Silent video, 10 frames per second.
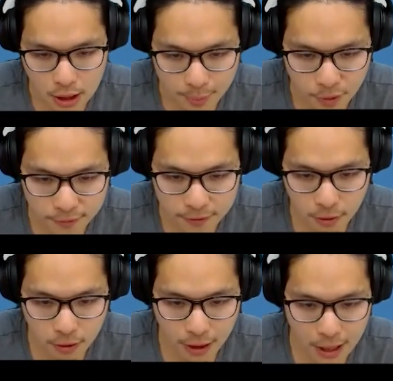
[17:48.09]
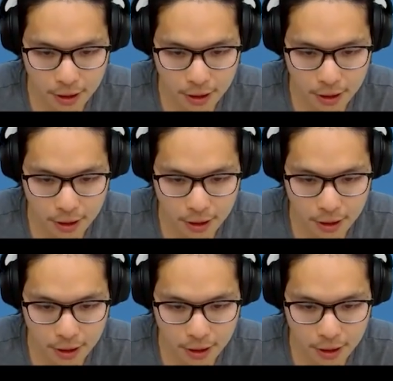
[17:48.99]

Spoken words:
improve the local